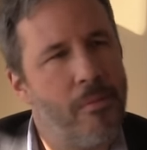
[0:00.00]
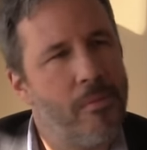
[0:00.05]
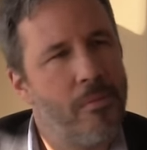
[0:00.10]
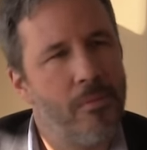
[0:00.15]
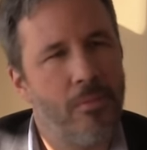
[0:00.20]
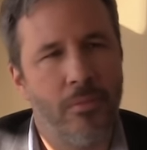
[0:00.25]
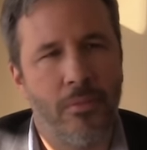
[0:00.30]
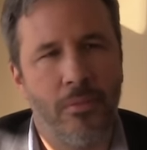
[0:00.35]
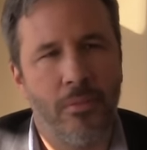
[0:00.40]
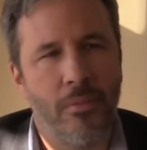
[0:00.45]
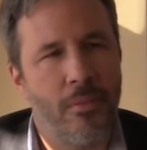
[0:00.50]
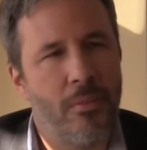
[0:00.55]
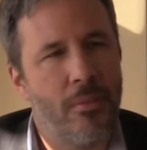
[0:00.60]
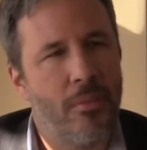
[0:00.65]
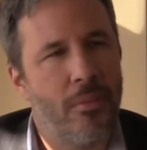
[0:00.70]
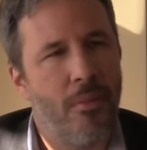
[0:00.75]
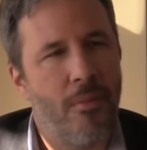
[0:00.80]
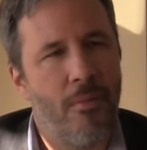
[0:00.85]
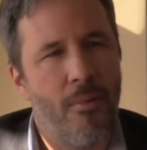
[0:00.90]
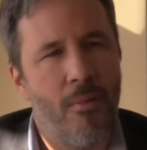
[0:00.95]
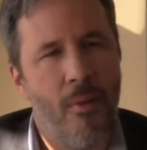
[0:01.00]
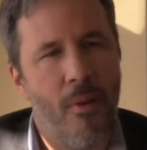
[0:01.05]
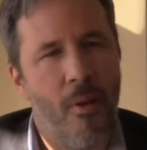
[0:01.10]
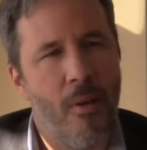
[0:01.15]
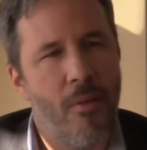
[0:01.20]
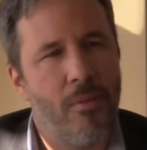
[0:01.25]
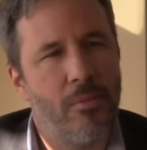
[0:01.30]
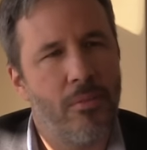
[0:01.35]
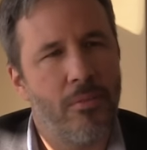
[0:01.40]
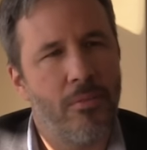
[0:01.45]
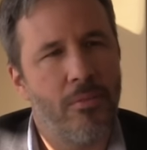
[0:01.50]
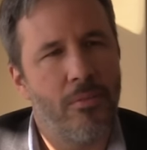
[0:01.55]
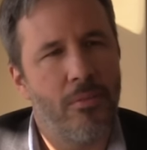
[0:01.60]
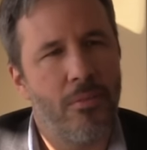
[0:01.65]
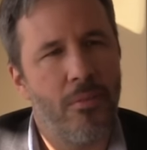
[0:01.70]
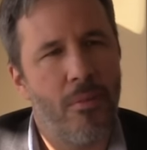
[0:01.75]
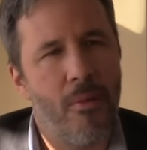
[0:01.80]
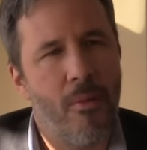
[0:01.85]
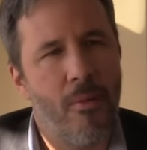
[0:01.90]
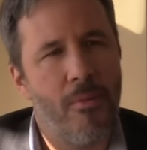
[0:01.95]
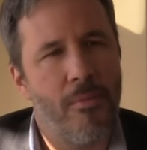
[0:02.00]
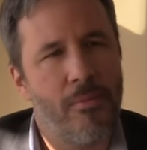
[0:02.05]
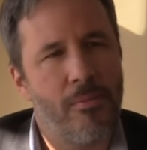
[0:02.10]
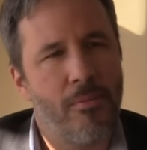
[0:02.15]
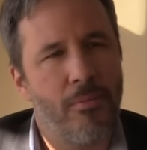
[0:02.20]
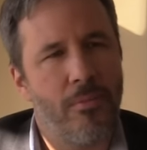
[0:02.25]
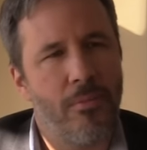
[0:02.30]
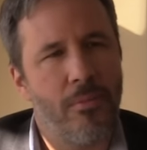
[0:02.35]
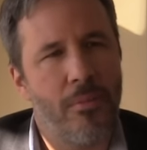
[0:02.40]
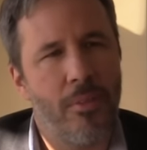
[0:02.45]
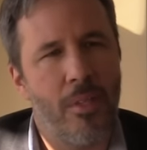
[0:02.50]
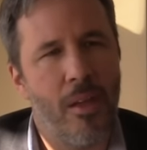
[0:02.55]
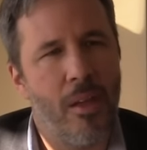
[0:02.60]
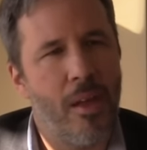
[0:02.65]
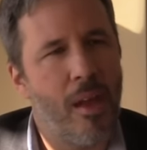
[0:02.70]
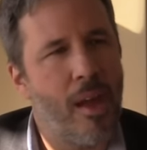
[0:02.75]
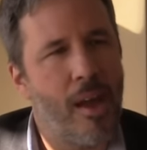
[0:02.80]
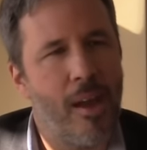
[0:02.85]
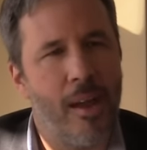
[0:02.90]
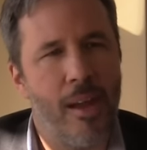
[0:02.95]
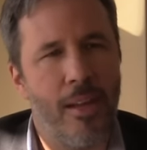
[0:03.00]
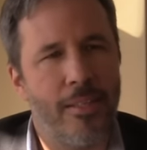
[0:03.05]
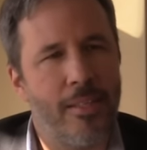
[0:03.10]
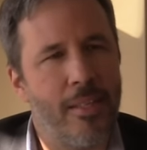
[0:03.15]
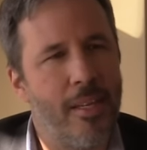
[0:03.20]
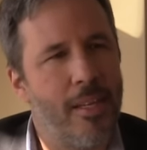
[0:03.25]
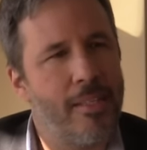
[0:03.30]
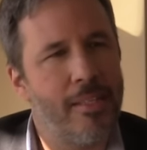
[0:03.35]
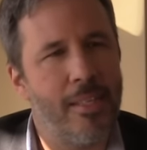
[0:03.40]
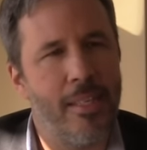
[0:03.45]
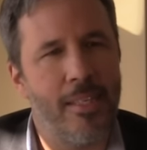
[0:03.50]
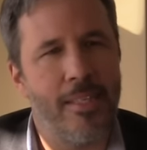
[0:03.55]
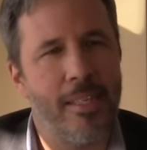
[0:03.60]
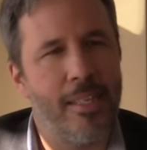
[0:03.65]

So in something as complex as Blade Runner, you're still having that it's, experience? It's,